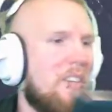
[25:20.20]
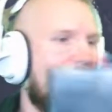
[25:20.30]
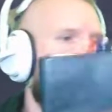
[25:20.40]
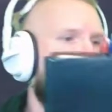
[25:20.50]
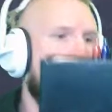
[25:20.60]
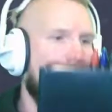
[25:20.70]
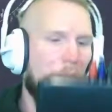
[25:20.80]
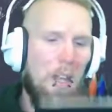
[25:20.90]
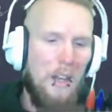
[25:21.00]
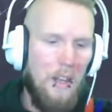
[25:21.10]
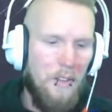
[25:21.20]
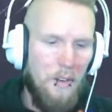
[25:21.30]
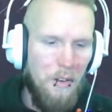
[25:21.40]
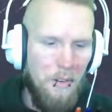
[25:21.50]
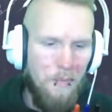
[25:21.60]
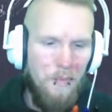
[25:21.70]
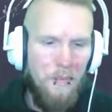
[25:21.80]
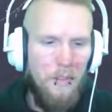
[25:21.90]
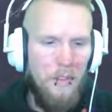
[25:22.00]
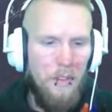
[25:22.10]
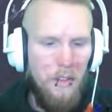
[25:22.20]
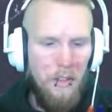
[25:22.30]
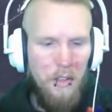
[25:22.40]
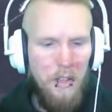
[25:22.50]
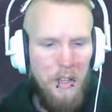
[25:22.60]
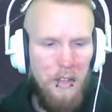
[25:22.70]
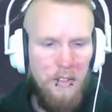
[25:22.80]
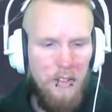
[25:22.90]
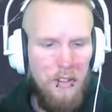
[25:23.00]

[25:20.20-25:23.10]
is not real leather. It's